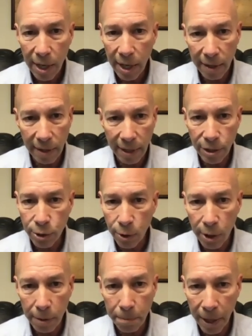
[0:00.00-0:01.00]
and they
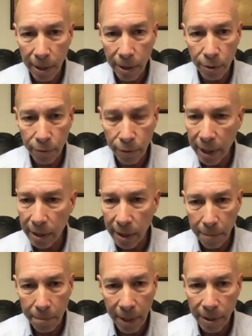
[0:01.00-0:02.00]
started paying your rent and they
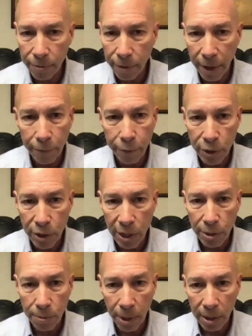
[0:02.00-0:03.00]
pay your rent for
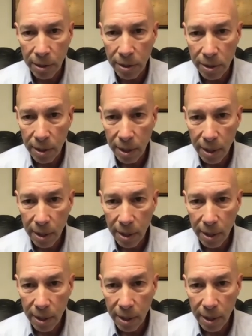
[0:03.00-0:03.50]
6 months,